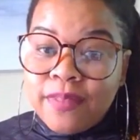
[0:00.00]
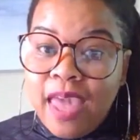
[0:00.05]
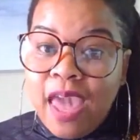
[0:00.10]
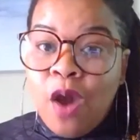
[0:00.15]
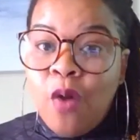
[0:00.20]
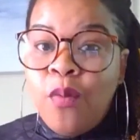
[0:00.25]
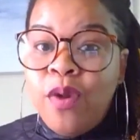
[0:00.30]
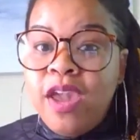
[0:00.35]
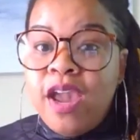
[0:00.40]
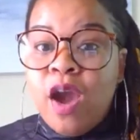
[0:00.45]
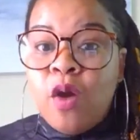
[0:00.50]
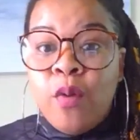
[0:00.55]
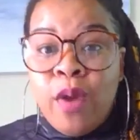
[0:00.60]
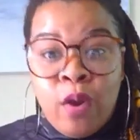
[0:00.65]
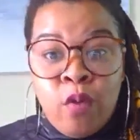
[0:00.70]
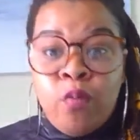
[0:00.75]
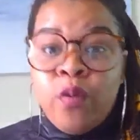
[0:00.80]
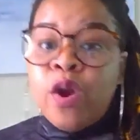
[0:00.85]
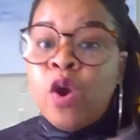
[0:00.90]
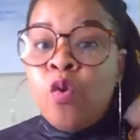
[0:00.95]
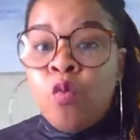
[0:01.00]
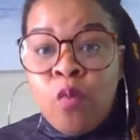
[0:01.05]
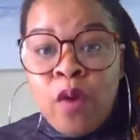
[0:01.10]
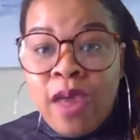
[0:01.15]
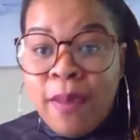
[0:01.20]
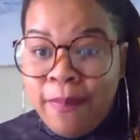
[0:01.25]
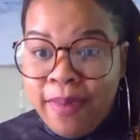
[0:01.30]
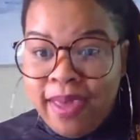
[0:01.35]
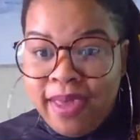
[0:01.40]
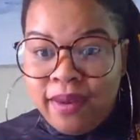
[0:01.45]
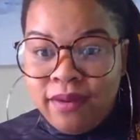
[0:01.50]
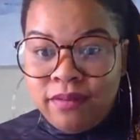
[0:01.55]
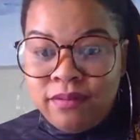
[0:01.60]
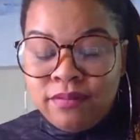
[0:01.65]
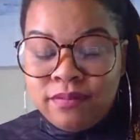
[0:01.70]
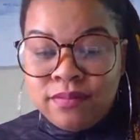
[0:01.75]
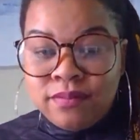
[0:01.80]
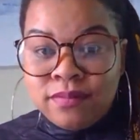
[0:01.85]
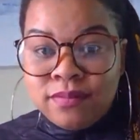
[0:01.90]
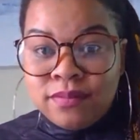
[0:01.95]
And we when we're women
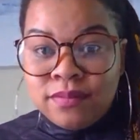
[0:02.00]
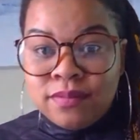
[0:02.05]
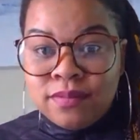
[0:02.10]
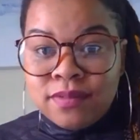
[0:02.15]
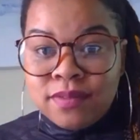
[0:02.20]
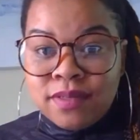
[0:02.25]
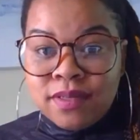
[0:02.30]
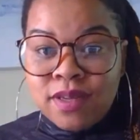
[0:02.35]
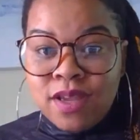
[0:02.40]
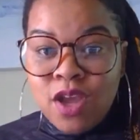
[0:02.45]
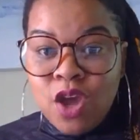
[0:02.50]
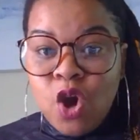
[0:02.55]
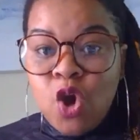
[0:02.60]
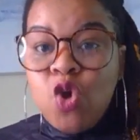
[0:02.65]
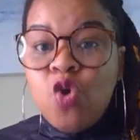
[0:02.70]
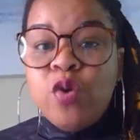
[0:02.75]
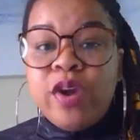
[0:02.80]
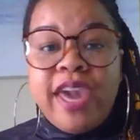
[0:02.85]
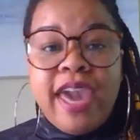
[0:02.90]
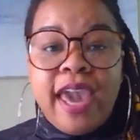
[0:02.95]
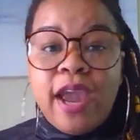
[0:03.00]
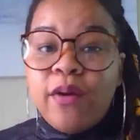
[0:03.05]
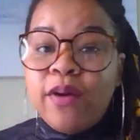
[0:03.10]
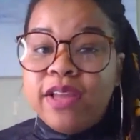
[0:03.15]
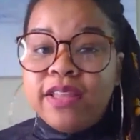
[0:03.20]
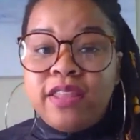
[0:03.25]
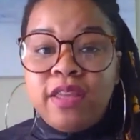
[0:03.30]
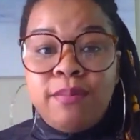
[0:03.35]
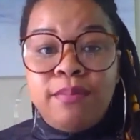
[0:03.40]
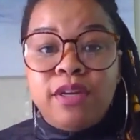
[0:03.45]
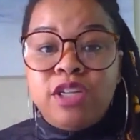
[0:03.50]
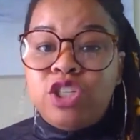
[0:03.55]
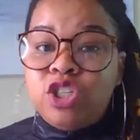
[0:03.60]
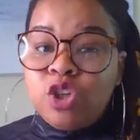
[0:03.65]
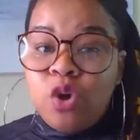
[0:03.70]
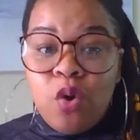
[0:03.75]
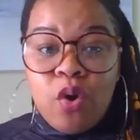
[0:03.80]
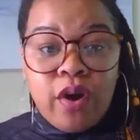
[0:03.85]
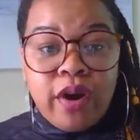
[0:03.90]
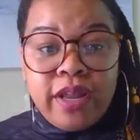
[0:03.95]
who carry the
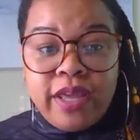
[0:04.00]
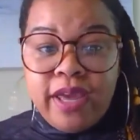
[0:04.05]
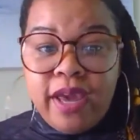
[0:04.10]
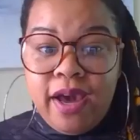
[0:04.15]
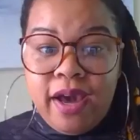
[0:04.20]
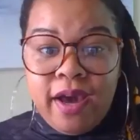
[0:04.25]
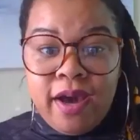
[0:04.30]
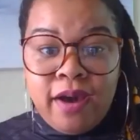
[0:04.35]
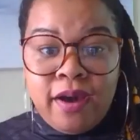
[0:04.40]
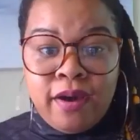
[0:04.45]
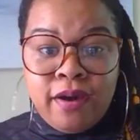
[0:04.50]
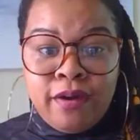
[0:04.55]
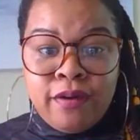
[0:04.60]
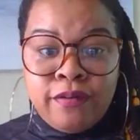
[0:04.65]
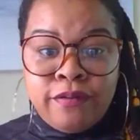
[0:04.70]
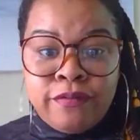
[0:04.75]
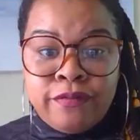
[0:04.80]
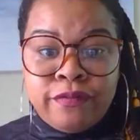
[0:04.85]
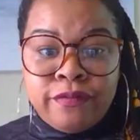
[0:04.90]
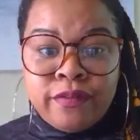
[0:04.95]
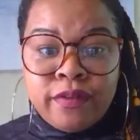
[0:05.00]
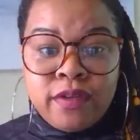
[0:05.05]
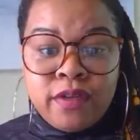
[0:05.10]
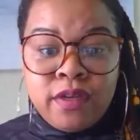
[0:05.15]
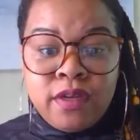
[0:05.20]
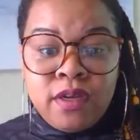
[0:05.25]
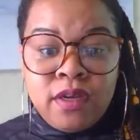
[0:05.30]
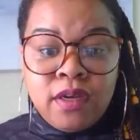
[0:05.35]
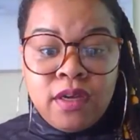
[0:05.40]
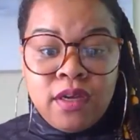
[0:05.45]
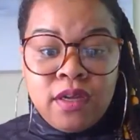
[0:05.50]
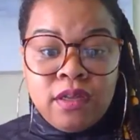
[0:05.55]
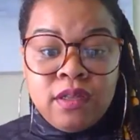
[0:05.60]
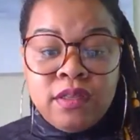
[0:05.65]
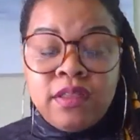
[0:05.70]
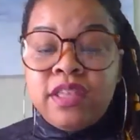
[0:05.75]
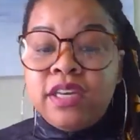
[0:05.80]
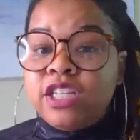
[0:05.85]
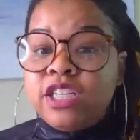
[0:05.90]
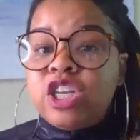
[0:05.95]
majority of
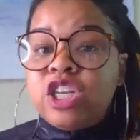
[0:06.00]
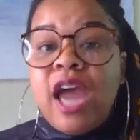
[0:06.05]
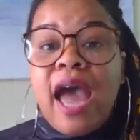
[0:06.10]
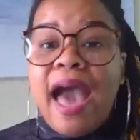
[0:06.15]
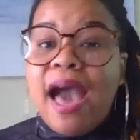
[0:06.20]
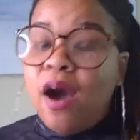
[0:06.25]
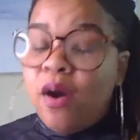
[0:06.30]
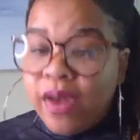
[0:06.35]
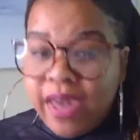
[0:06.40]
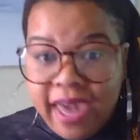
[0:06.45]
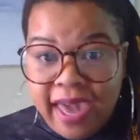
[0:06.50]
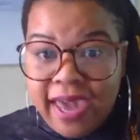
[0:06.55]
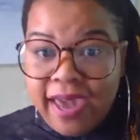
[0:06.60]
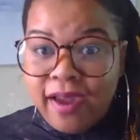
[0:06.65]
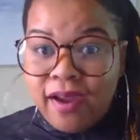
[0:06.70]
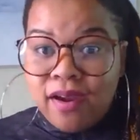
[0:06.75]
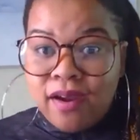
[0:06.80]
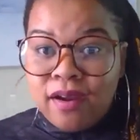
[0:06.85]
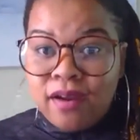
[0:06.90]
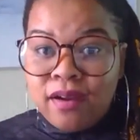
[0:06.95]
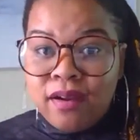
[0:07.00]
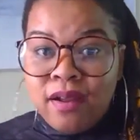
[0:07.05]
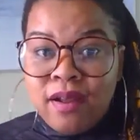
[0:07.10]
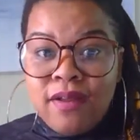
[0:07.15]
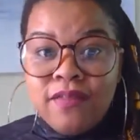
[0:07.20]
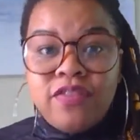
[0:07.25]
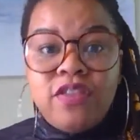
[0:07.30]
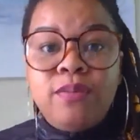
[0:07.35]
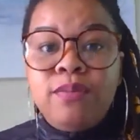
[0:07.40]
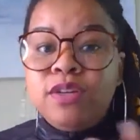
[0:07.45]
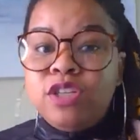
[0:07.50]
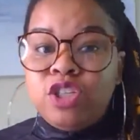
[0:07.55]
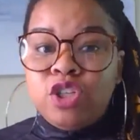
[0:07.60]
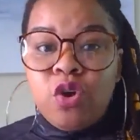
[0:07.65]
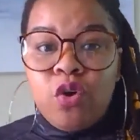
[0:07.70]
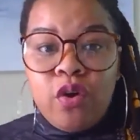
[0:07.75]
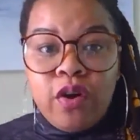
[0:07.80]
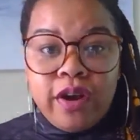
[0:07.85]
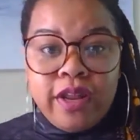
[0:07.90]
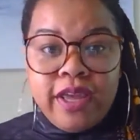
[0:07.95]
the child care, the
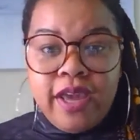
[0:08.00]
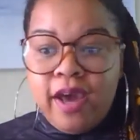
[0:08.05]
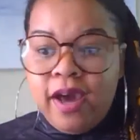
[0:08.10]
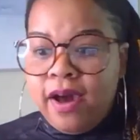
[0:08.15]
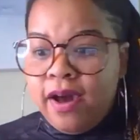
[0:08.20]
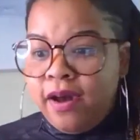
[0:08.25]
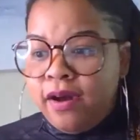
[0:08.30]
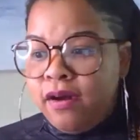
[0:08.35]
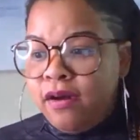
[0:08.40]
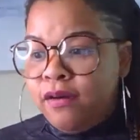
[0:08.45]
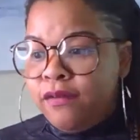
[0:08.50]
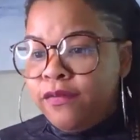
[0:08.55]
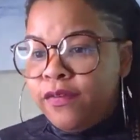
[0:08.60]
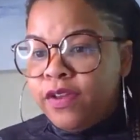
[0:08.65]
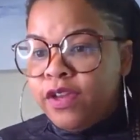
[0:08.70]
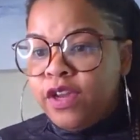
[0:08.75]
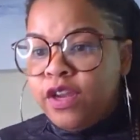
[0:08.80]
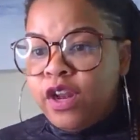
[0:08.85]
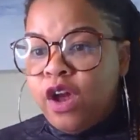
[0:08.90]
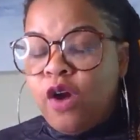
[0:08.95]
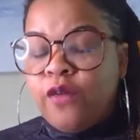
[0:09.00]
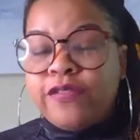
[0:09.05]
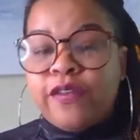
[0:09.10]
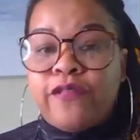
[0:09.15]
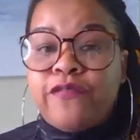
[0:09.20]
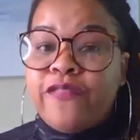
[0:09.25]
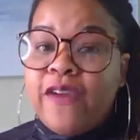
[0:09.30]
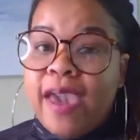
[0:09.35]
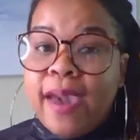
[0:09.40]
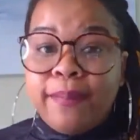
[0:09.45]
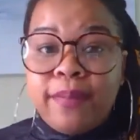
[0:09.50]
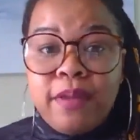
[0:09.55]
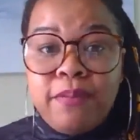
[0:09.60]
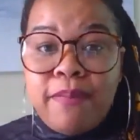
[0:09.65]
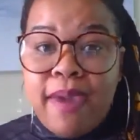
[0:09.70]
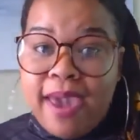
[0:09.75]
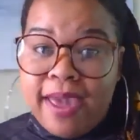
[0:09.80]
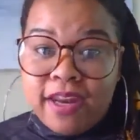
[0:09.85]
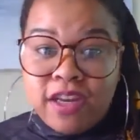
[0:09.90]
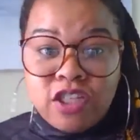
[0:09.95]
majority of you know the family
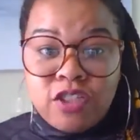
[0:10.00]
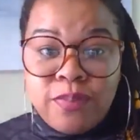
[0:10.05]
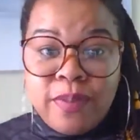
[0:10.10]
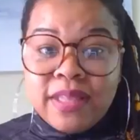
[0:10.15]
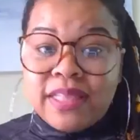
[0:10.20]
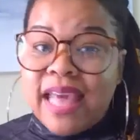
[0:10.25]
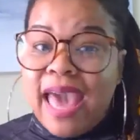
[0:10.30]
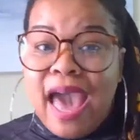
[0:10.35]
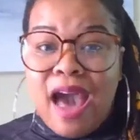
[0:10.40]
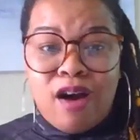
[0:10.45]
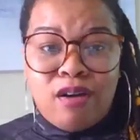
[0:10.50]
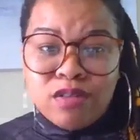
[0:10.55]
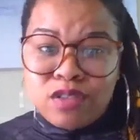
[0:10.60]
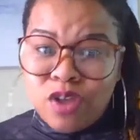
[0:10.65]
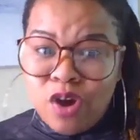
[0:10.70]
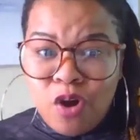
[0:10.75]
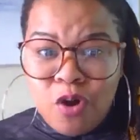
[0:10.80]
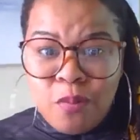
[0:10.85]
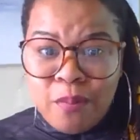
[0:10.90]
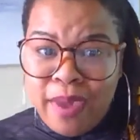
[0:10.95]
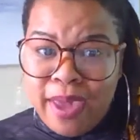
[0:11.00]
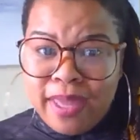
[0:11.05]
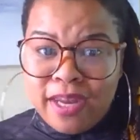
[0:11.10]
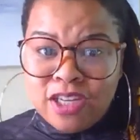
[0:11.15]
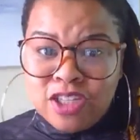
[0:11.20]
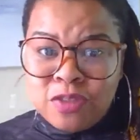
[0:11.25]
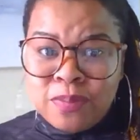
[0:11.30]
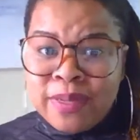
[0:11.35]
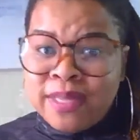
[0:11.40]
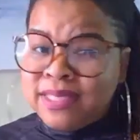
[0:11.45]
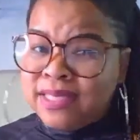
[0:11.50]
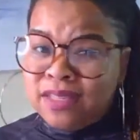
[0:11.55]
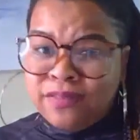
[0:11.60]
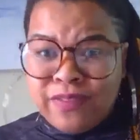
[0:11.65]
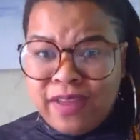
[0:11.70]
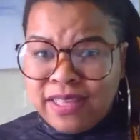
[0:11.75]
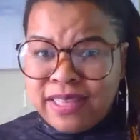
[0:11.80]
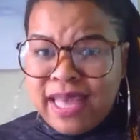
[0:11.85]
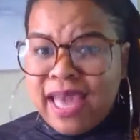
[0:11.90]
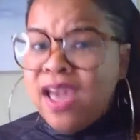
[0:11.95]
management the household management stuff
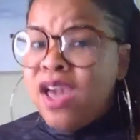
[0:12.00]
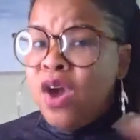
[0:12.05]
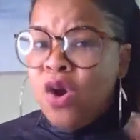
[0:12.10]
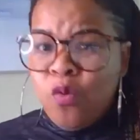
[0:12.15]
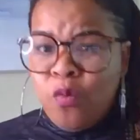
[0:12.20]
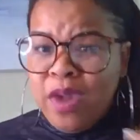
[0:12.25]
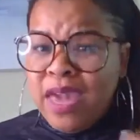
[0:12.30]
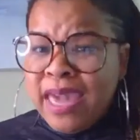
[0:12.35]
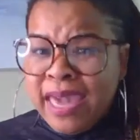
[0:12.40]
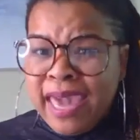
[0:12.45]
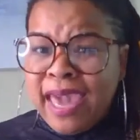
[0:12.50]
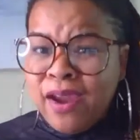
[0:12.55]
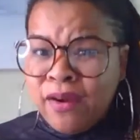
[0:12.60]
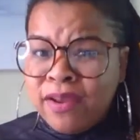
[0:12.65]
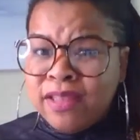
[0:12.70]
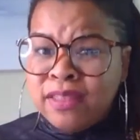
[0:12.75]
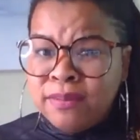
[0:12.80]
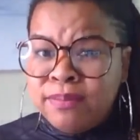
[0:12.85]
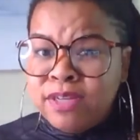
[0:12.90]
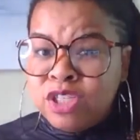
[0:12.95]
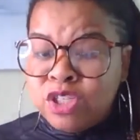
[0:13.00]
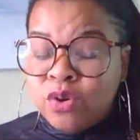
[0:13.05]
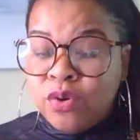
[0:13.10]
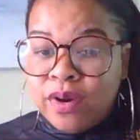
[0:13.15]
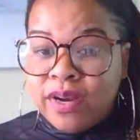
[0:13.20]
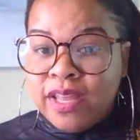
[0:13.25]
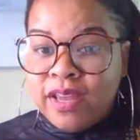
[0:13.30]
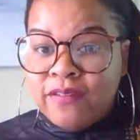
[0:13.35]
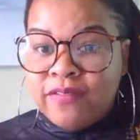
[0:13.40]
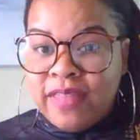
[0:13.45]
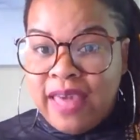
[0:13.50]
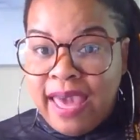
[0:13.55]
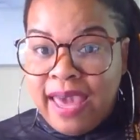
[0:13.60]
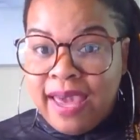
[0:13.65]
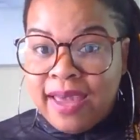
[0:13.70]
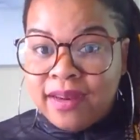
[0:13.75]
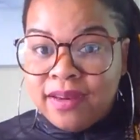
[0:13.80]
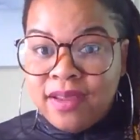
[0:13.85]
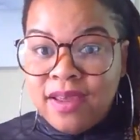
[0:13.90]
like that we carry the majority of that